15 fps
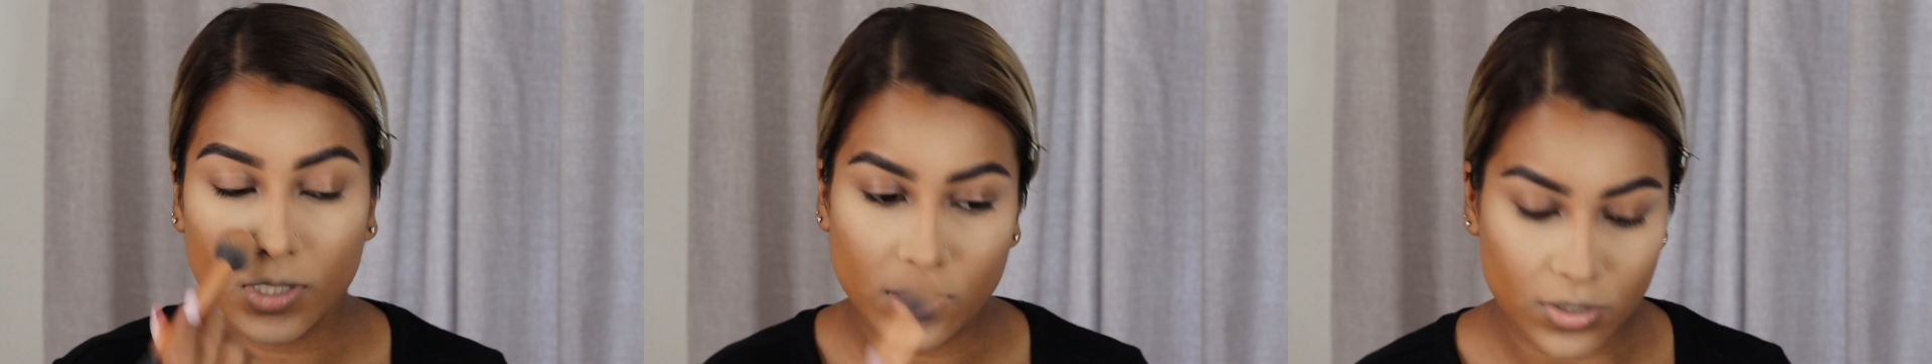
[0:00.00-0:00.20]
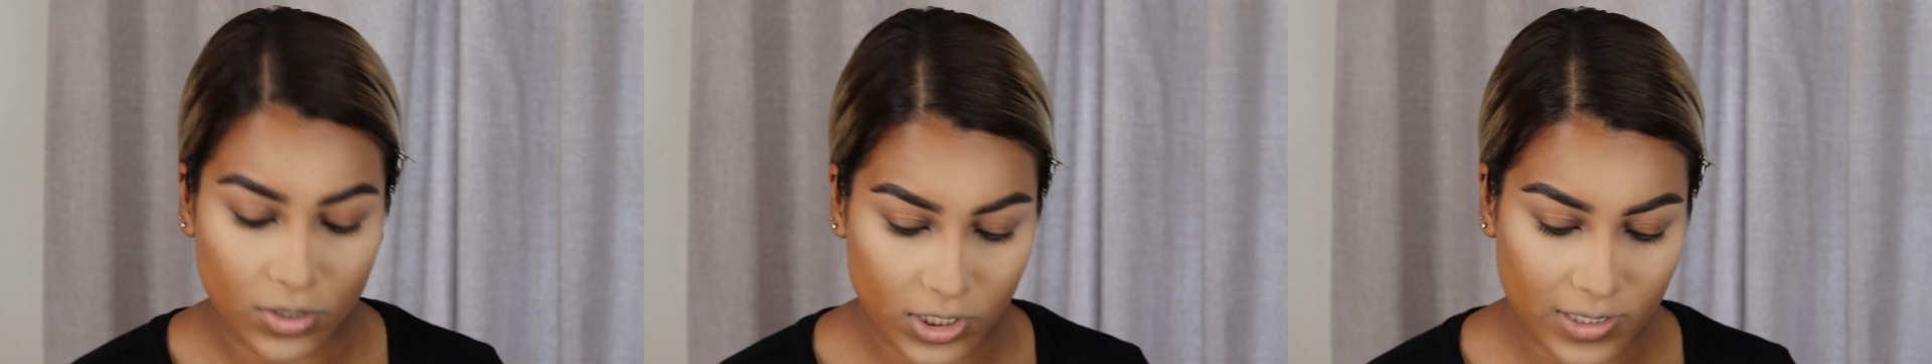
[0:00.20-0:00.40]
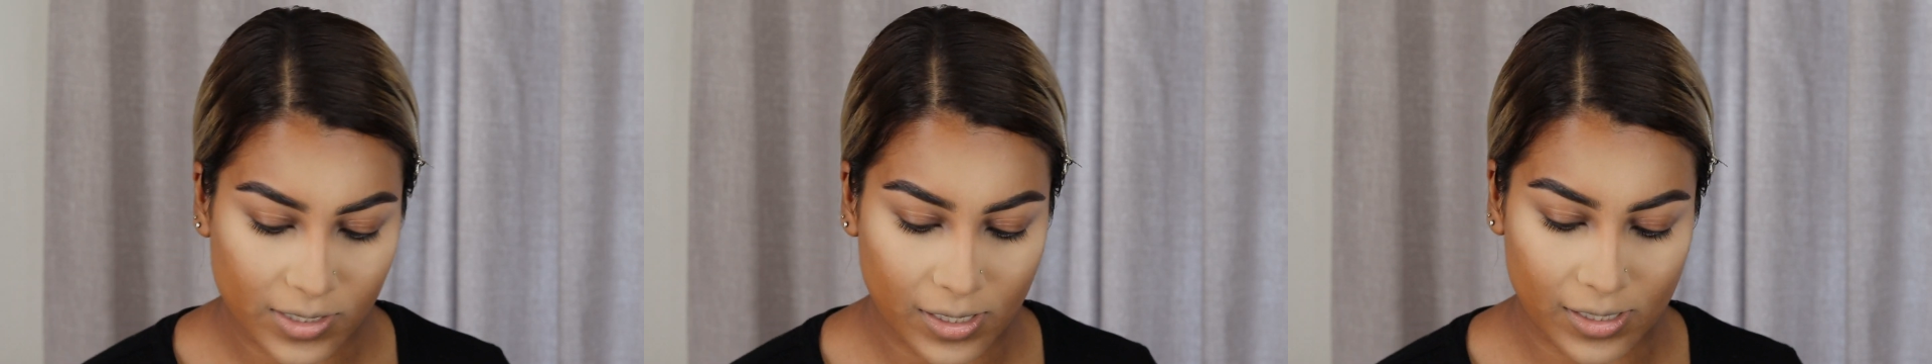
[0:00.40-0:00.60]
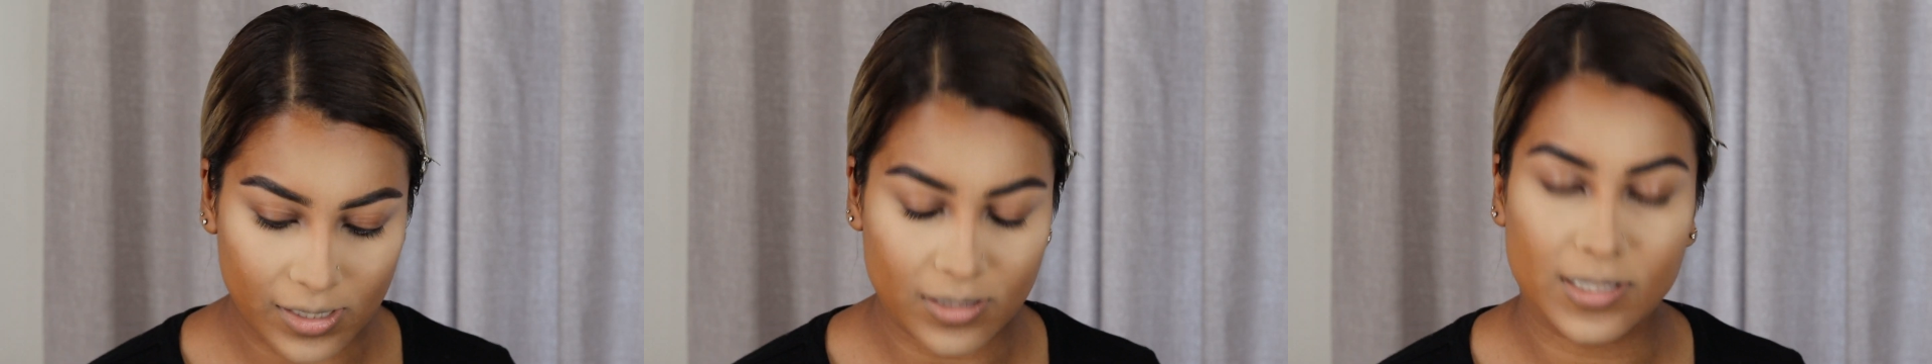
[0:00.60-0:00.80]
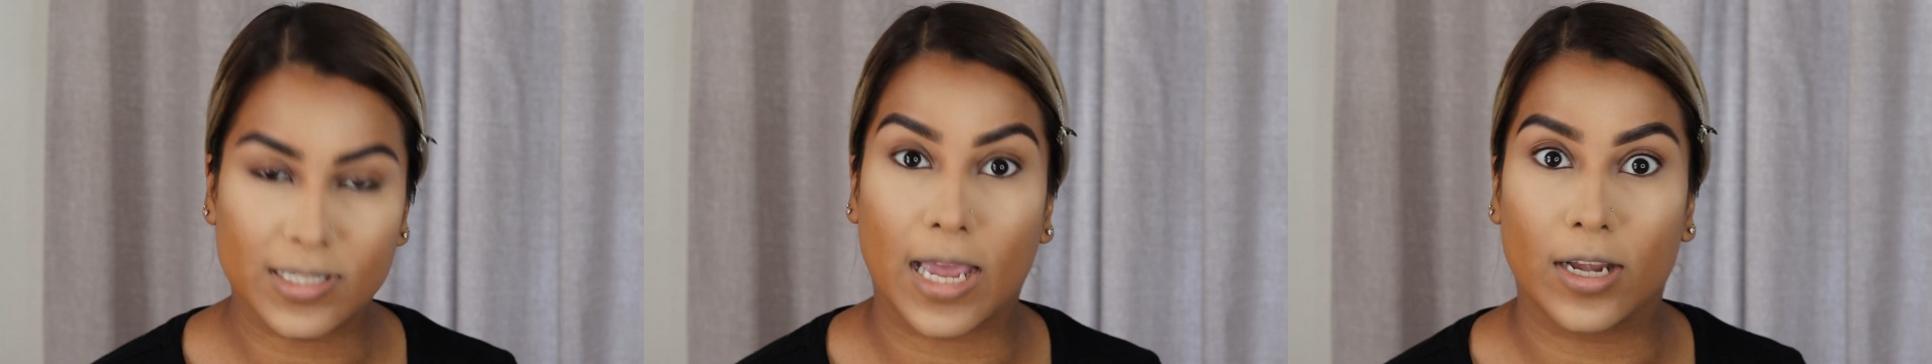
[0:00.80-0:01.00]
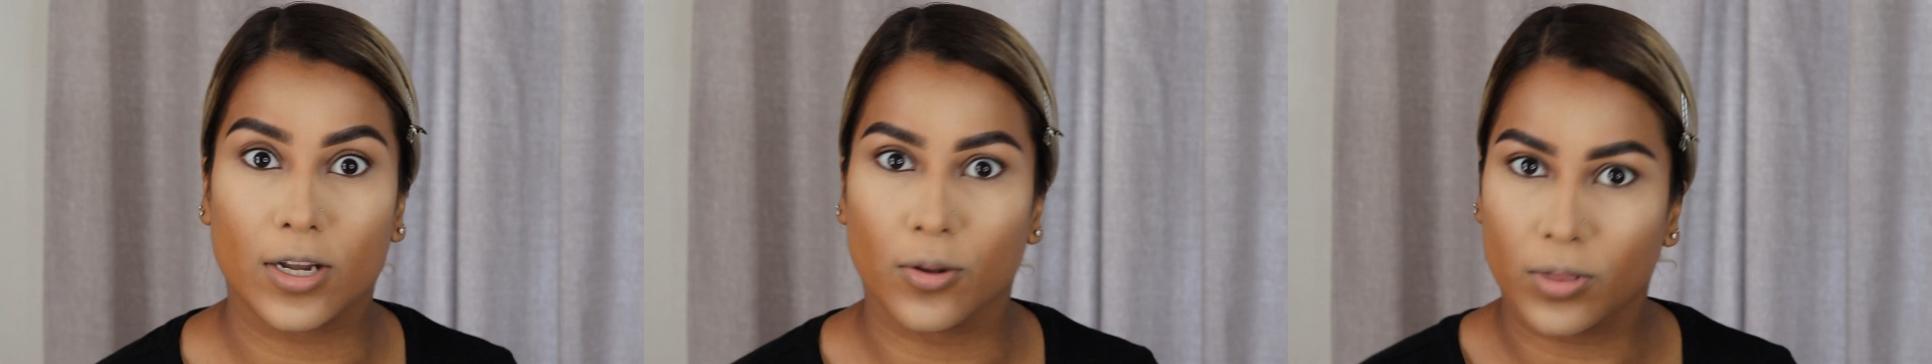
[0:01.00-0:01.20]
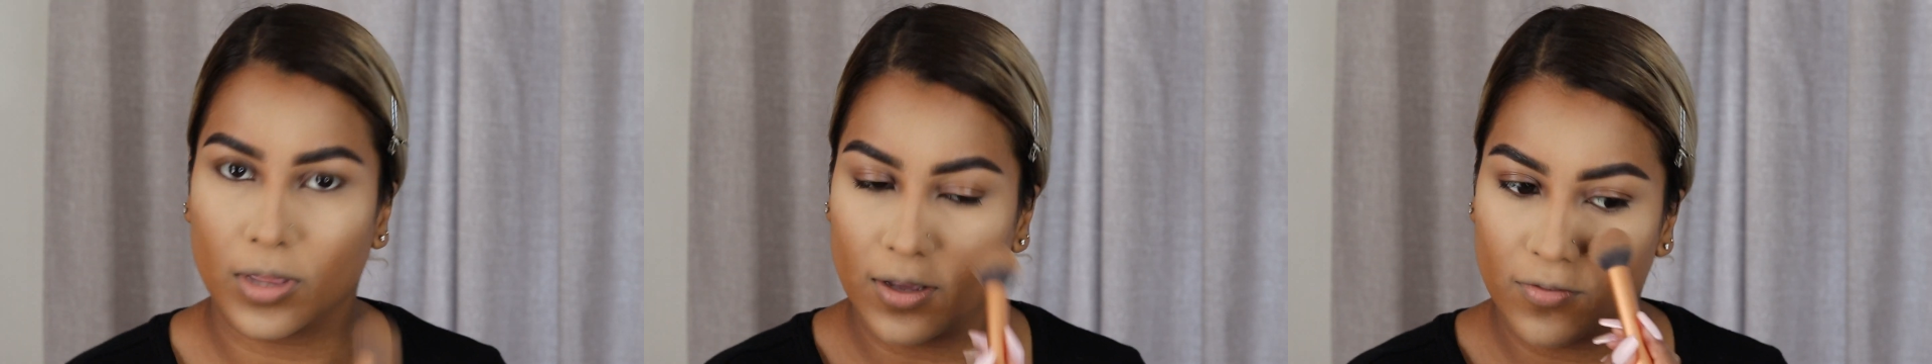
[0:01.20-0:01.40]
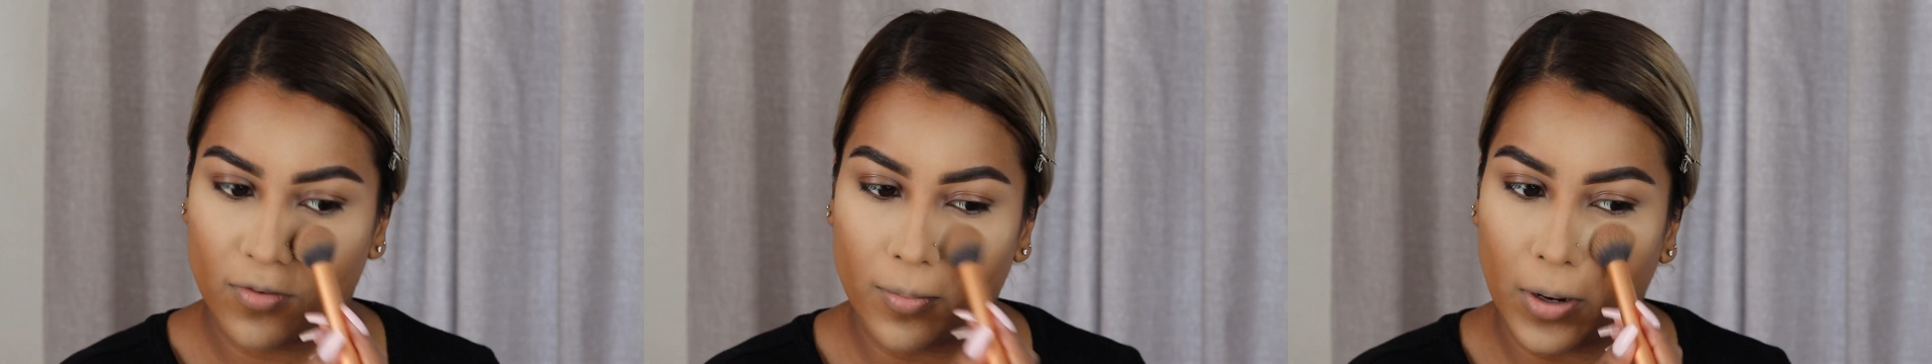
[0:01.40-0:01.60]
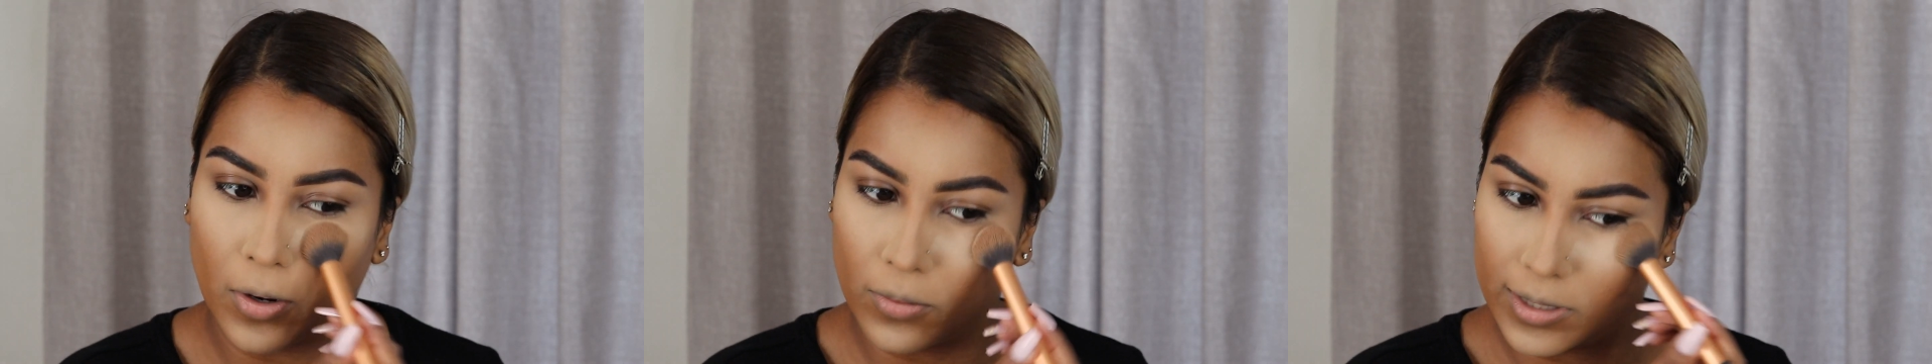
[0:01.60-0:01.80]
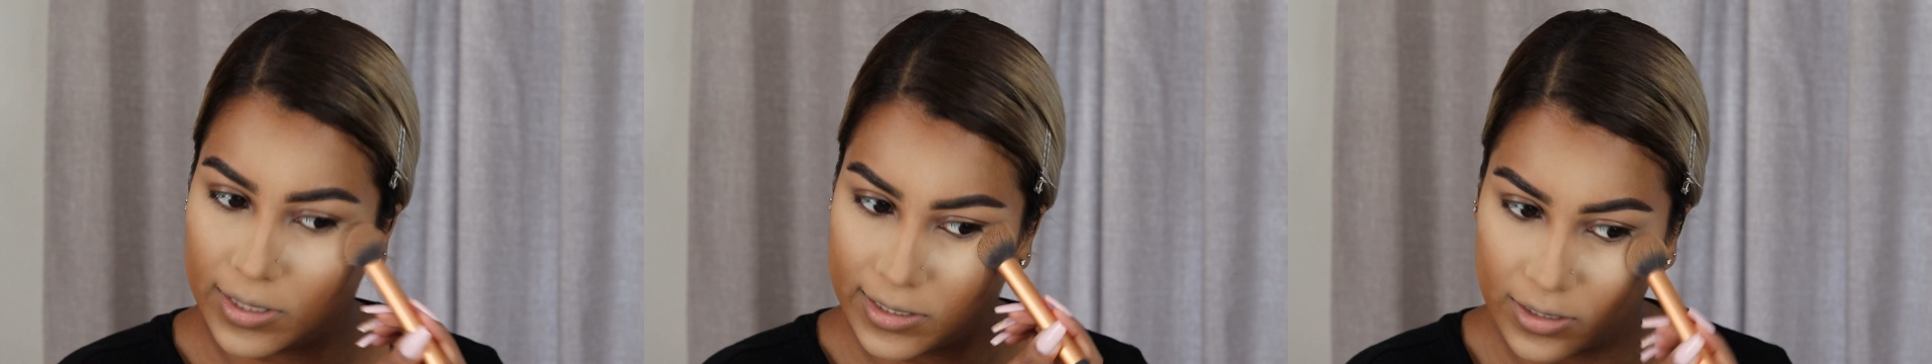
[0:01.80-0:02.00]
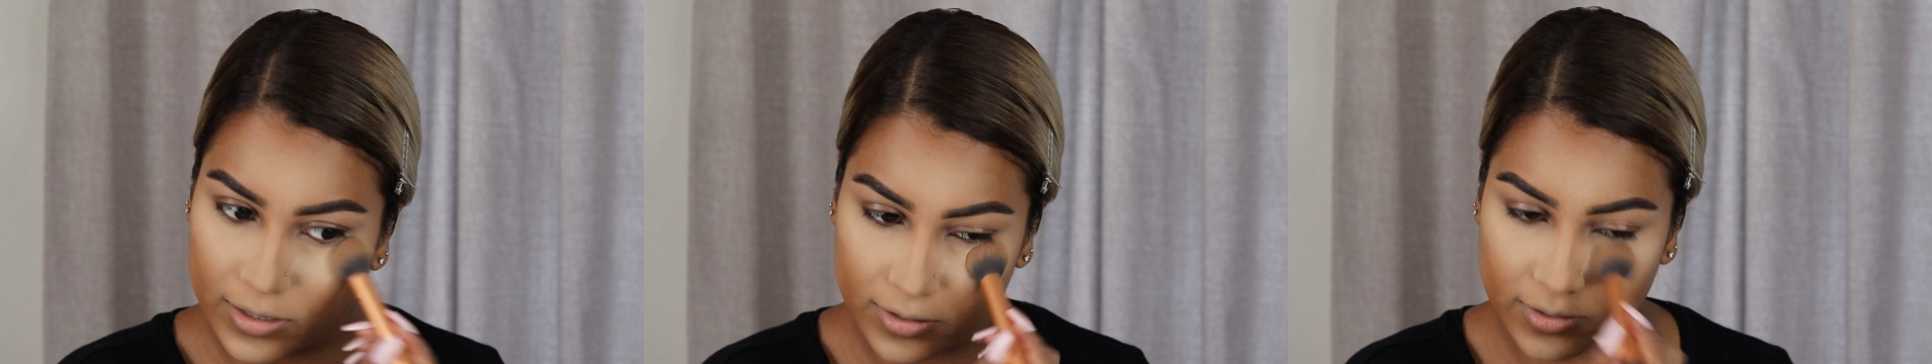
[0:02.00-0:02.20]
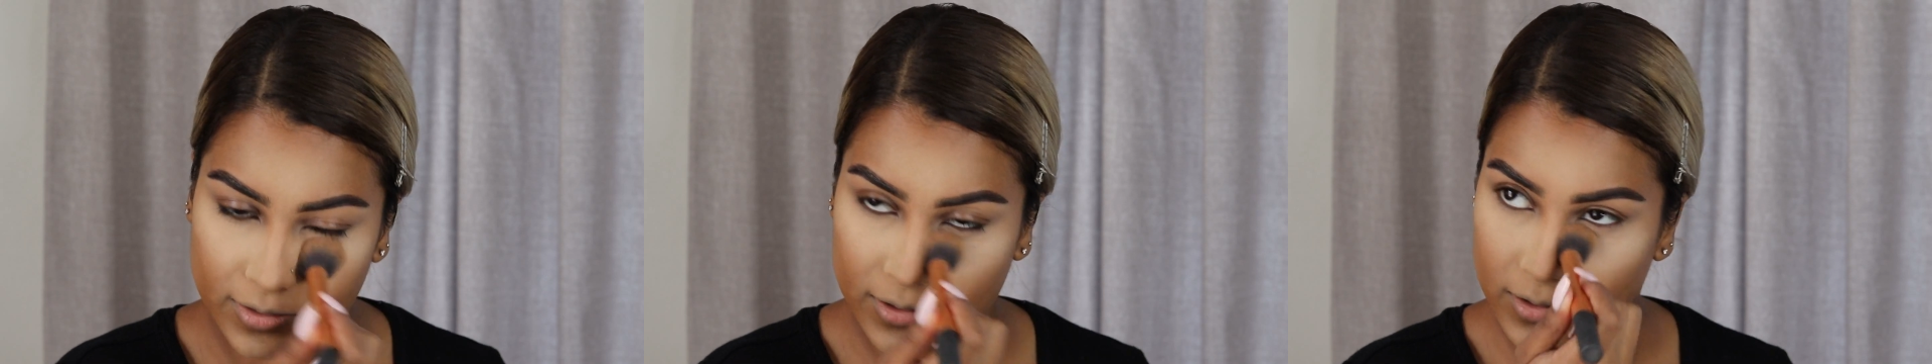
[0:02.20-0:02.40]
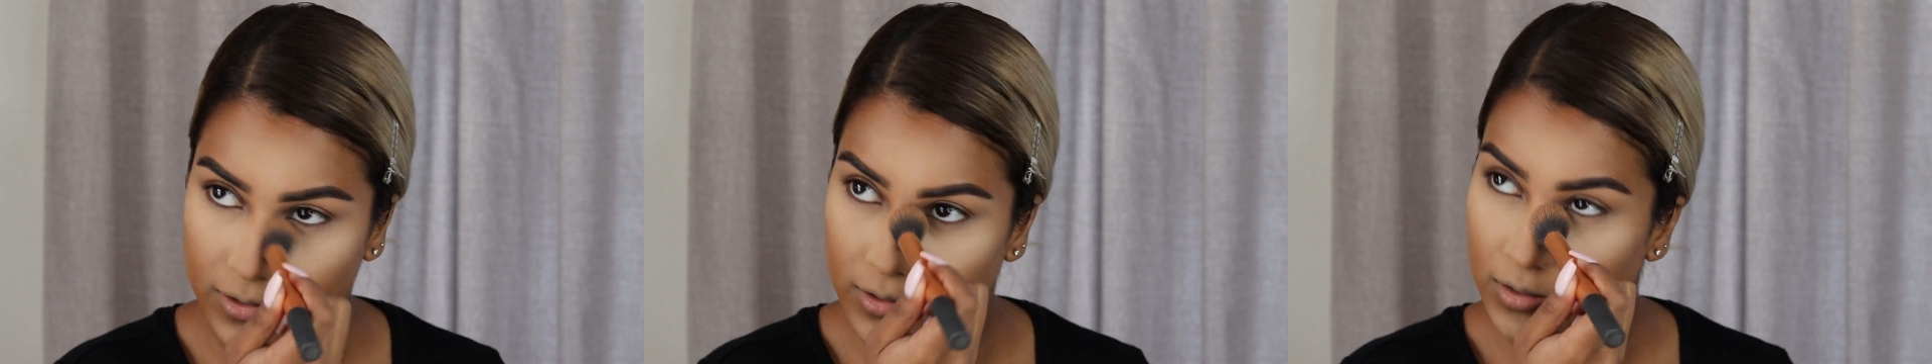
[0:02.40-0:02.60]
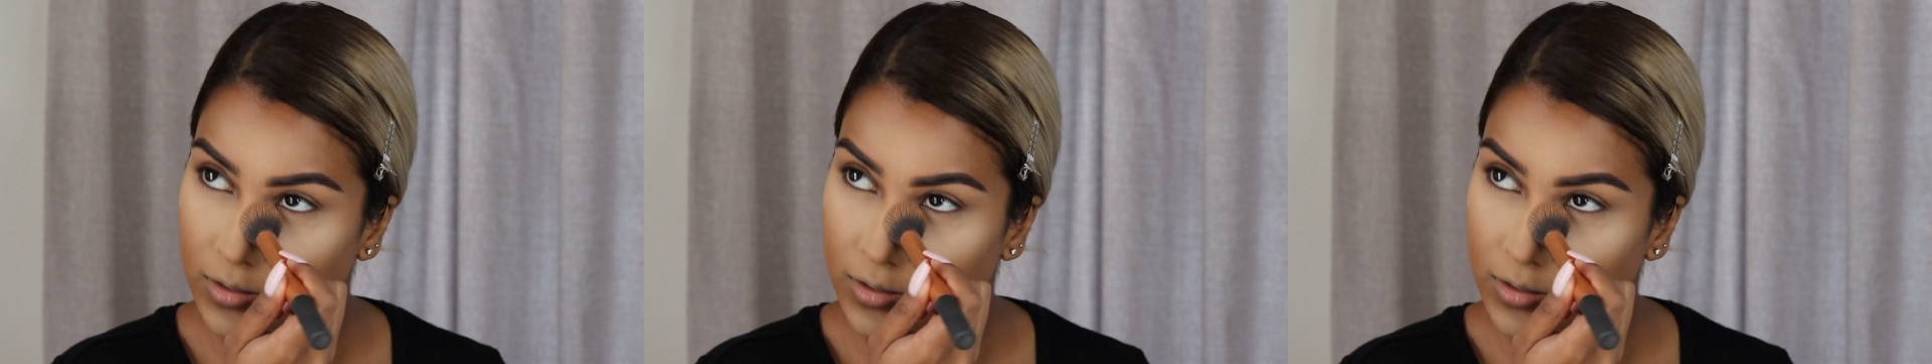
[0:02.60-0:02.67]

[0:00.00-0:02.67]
So just a little side note there for my oily girls.